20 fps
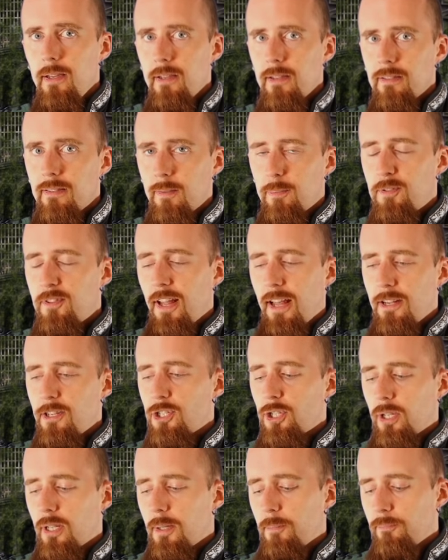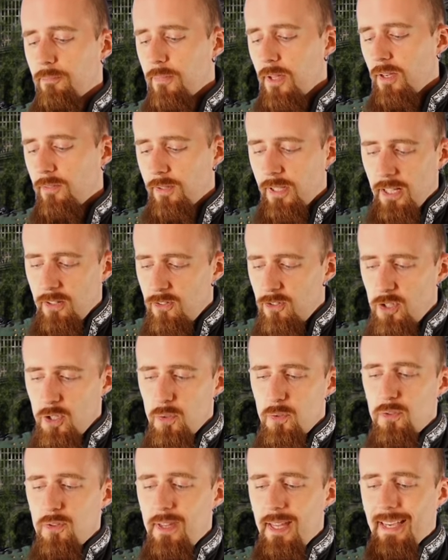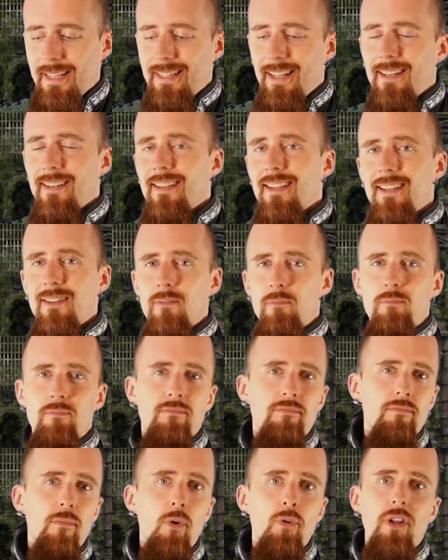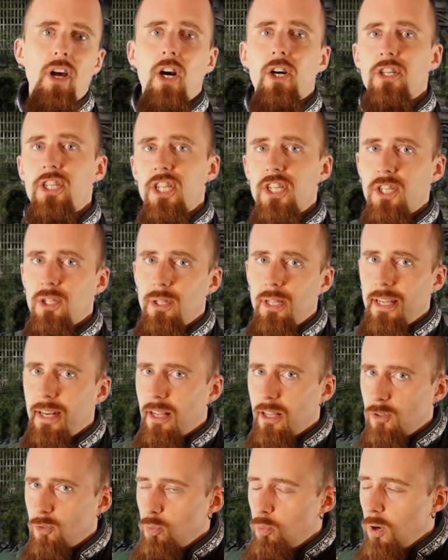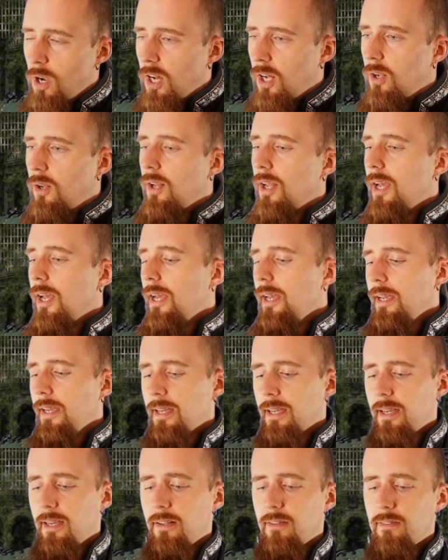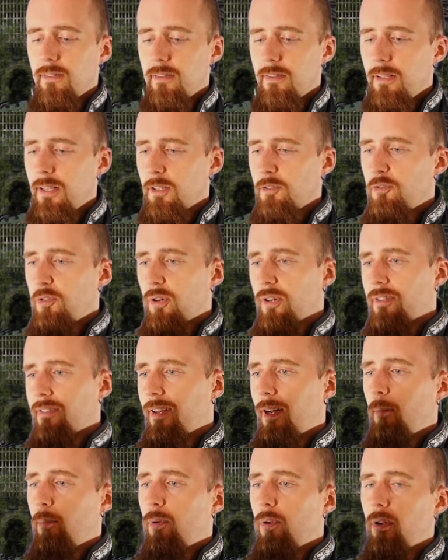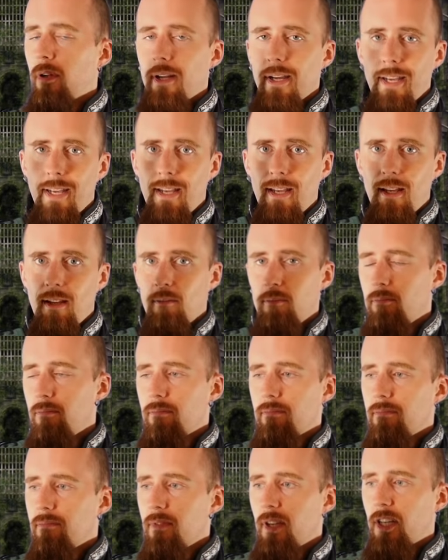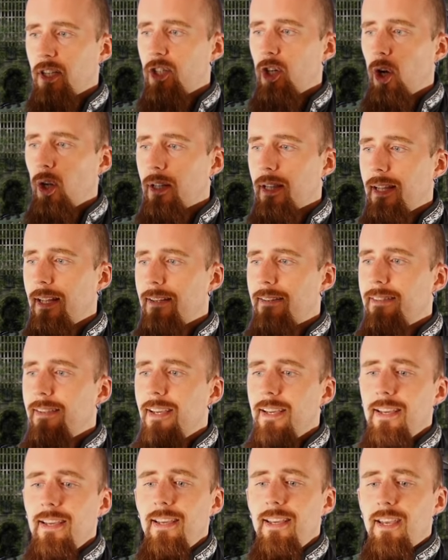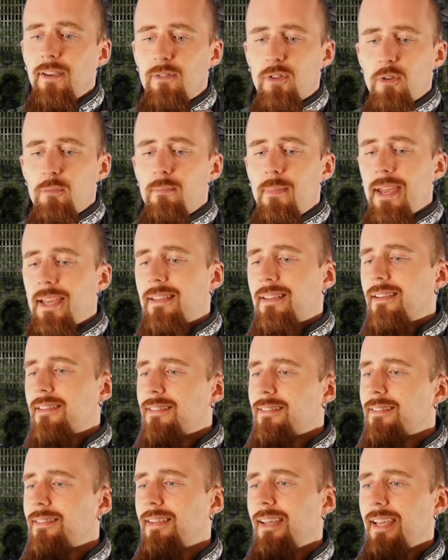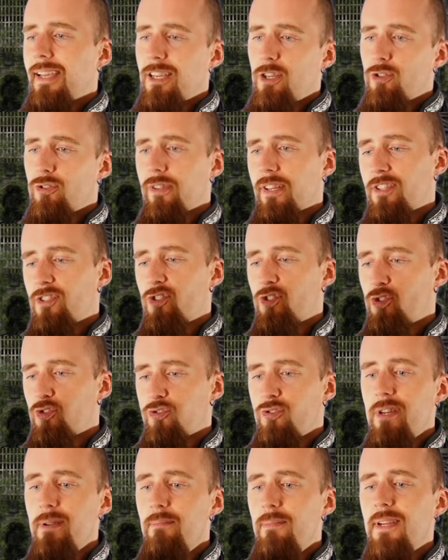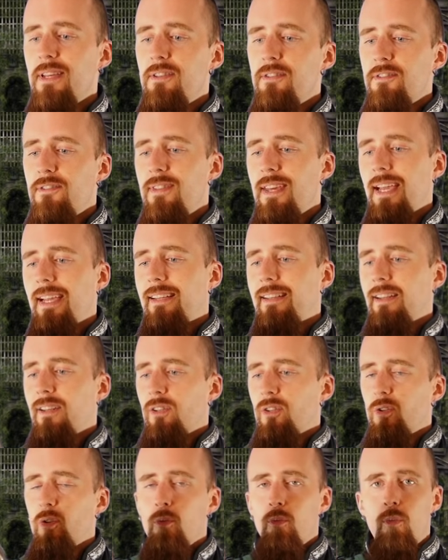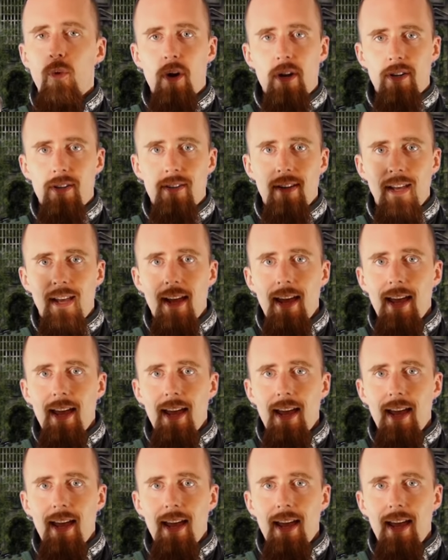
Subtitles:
substantially. If it gets too thick, then it won't articulate as well. And like, for example, a gauntlet, if you make this extremely thick, then you wouldn't